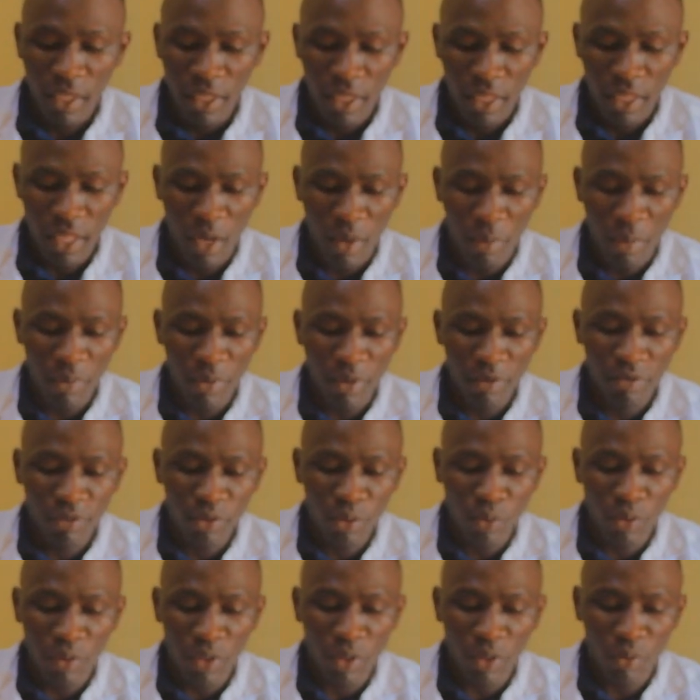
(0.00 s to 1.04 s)
Now I'm left
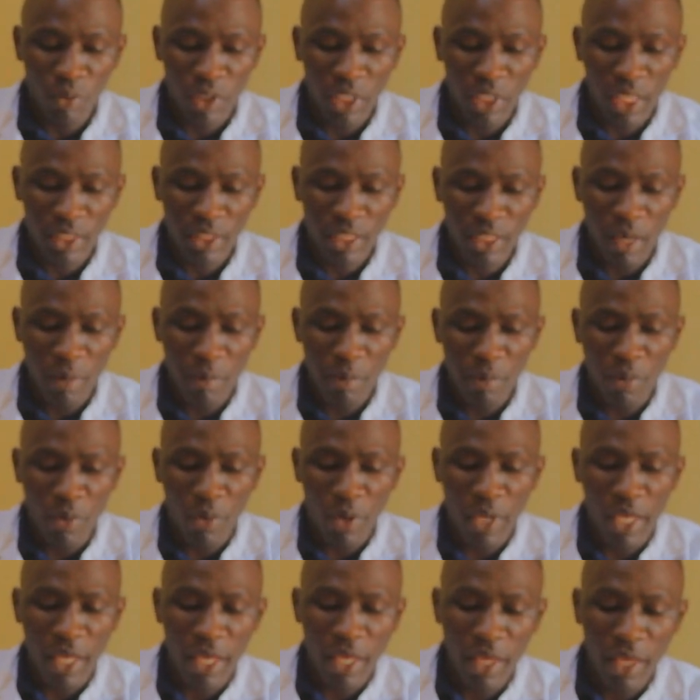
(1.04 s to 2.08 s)
with water
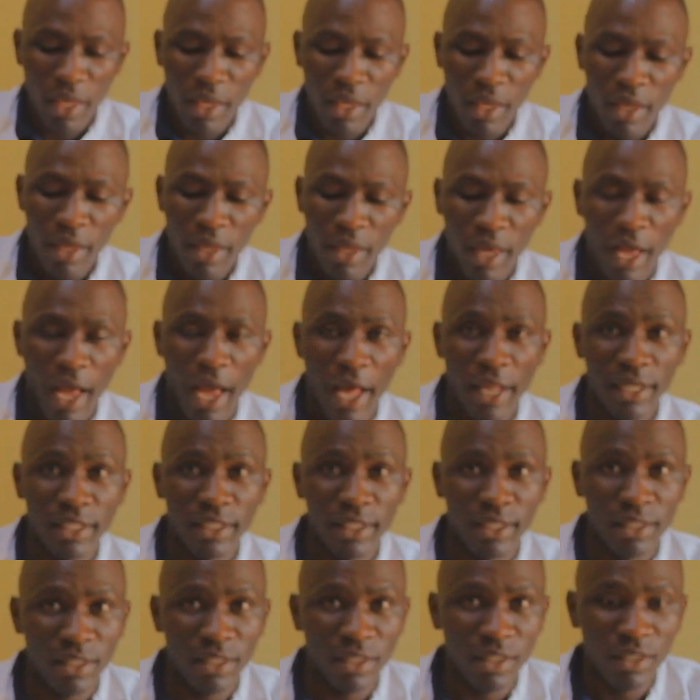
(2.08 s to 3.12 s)
sample A and
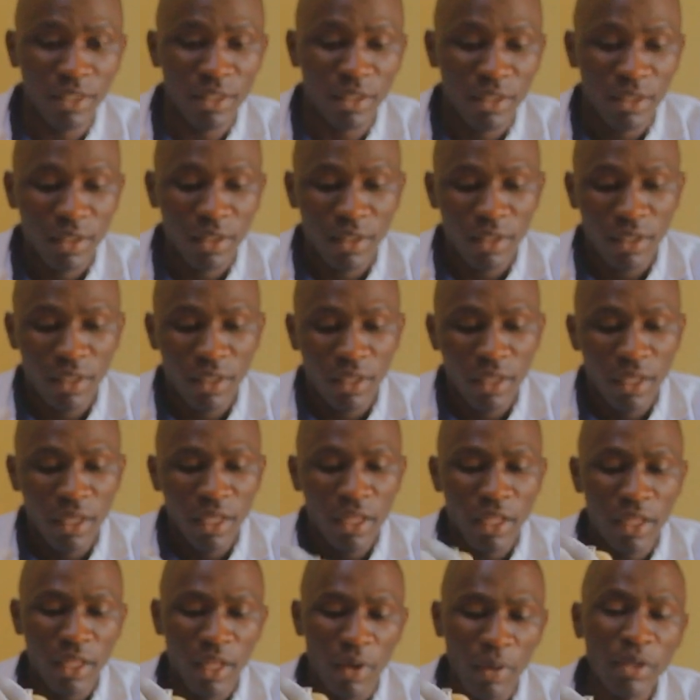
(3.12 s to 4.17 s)
C.
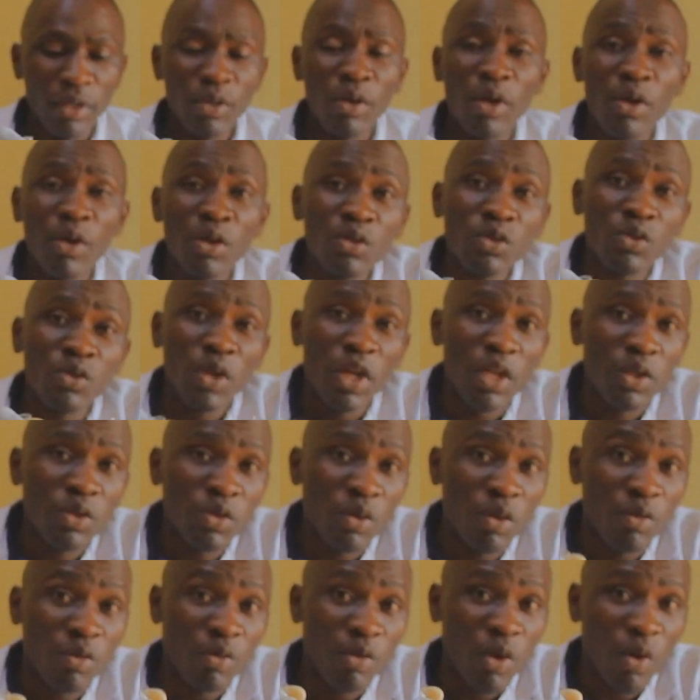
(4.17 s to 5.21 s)
Now what we are going to try to
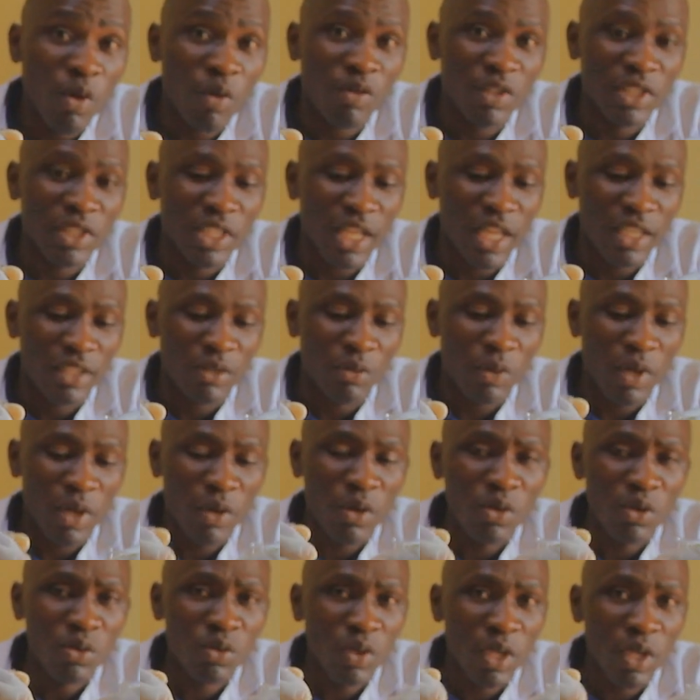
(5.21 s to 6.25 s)
involve is that we are
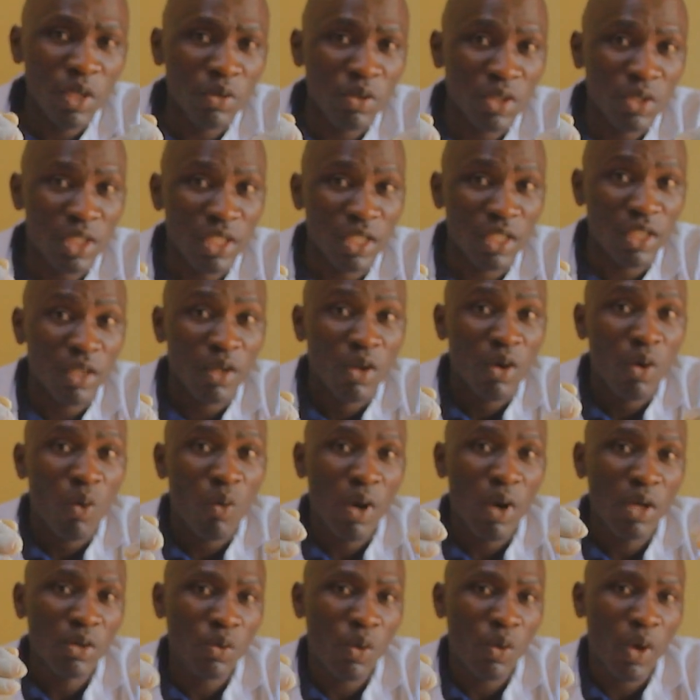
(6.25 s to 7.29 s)
going to try to see
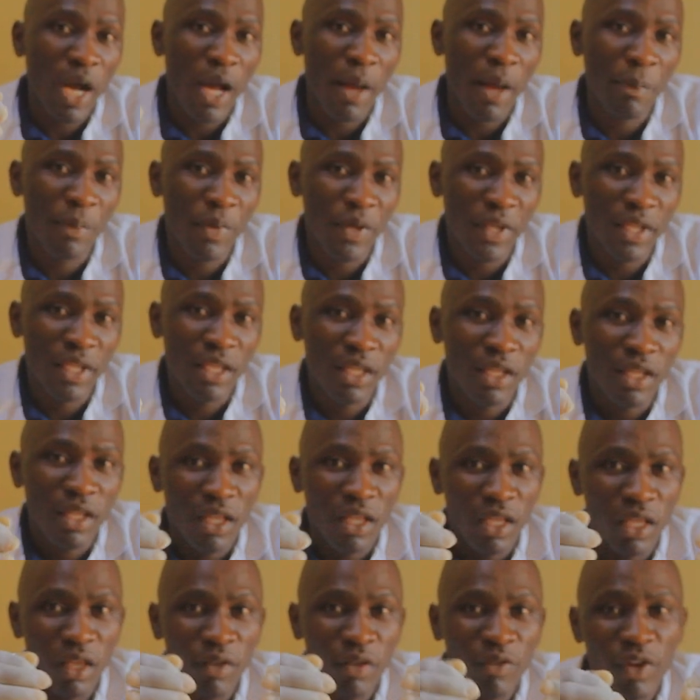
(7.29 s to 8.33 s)
what will happen
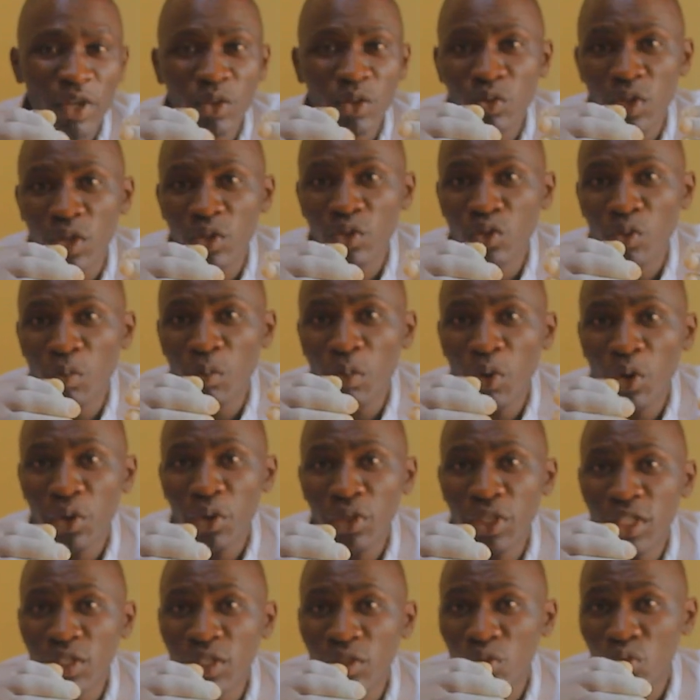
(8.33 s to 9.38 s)
if I try to
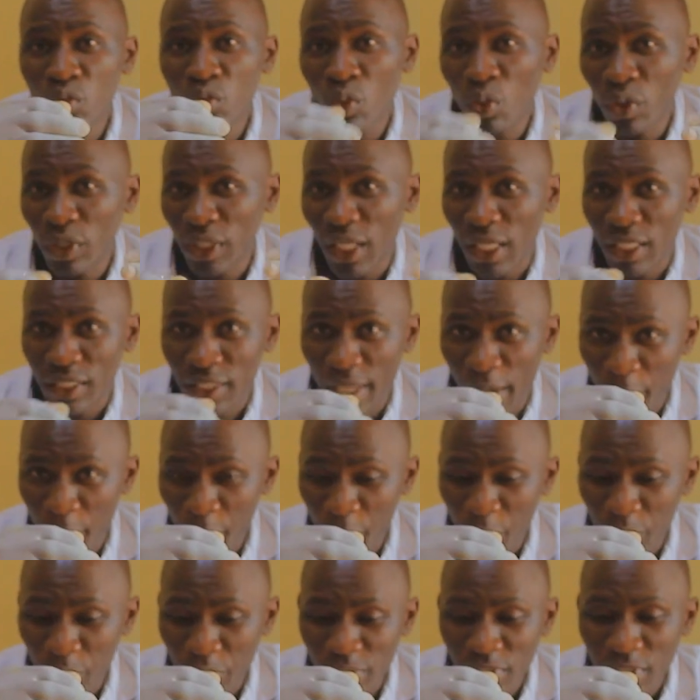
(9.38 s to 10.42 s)
boil these two water
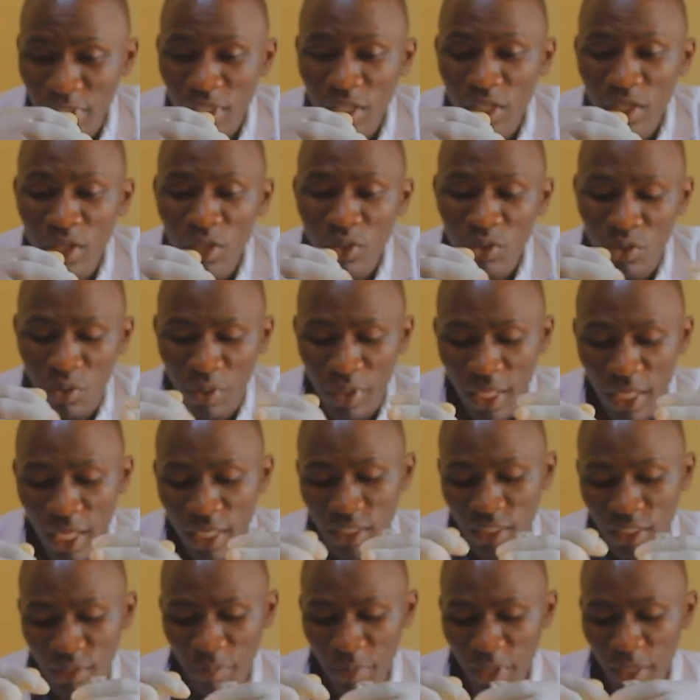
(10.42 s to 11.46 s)
samples, so
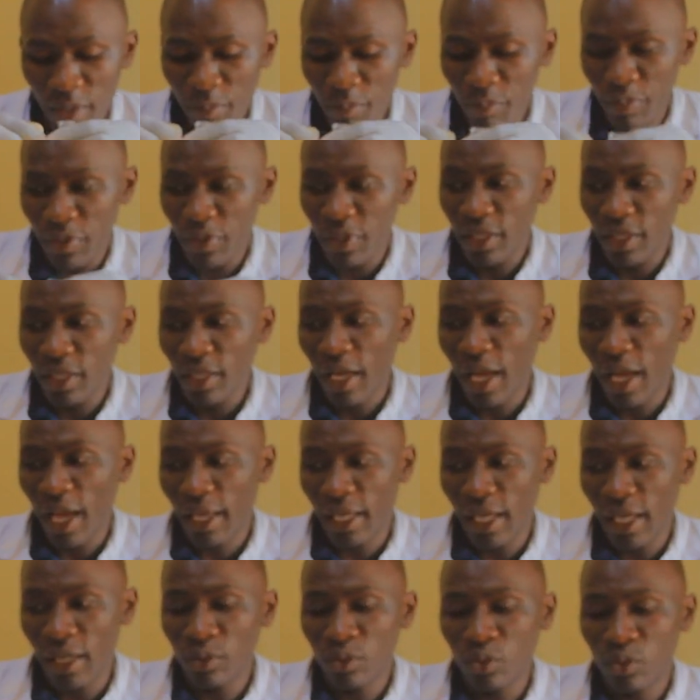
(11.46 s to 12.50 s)
that maybe I
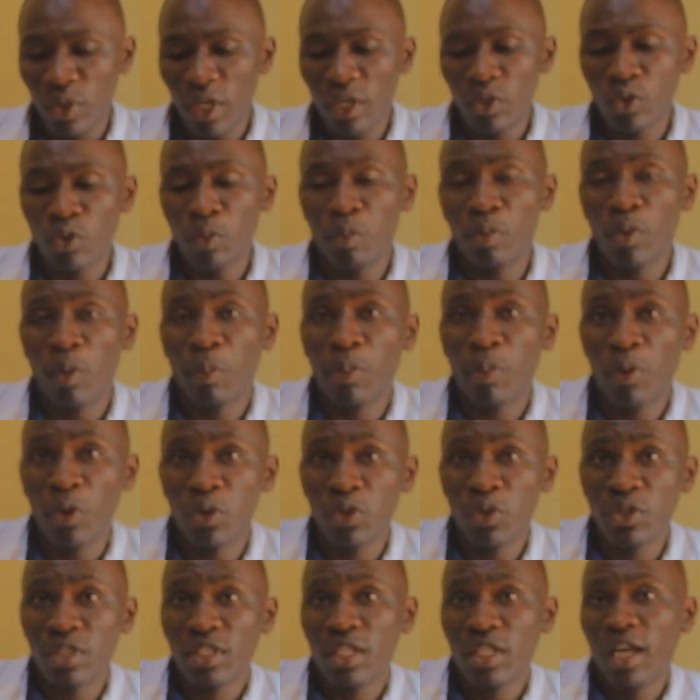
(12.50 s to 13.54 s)
can try to
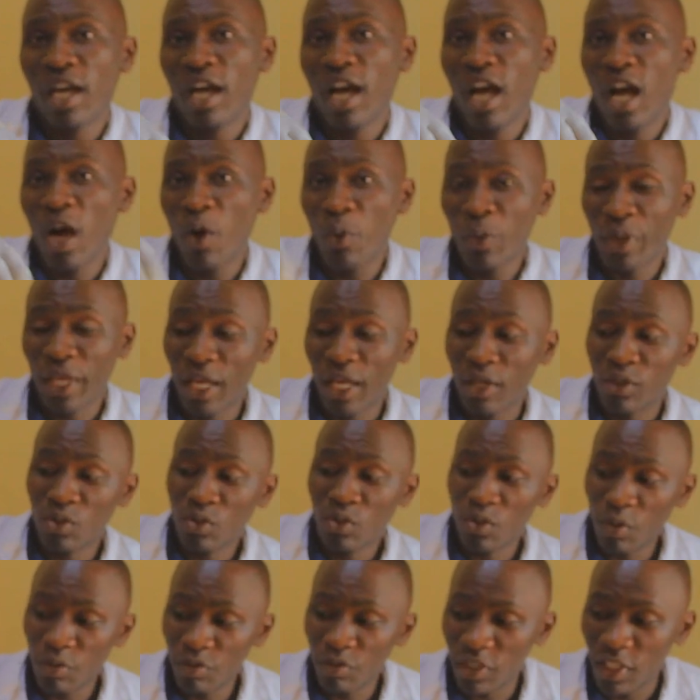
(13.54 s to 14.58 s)
propose how we can
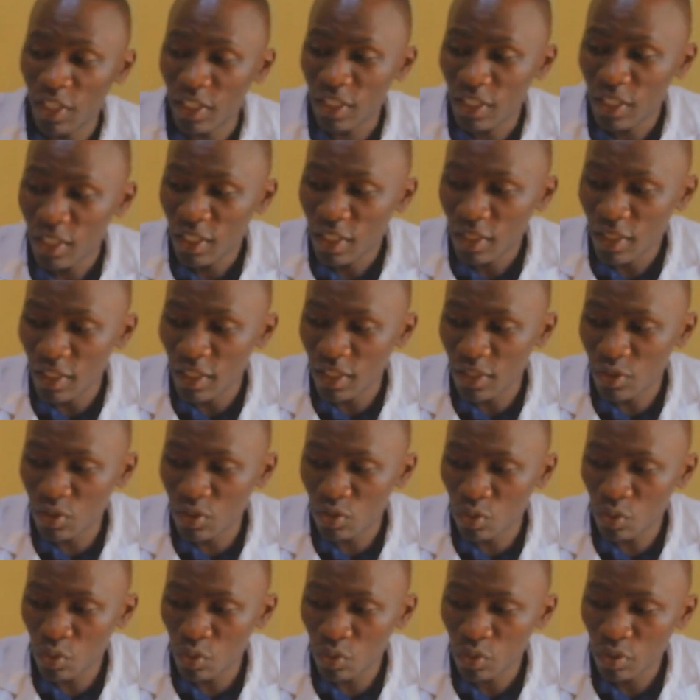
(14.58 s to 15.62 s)
soften these
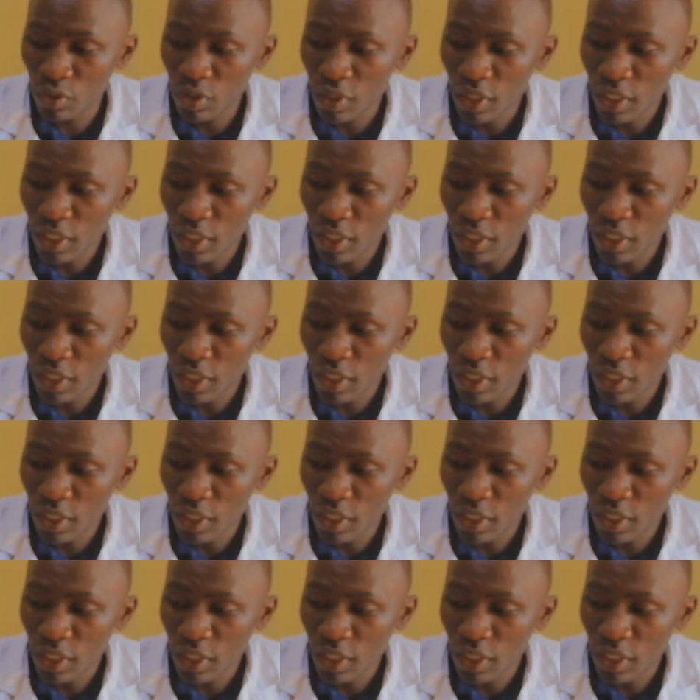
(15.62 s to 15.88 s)
two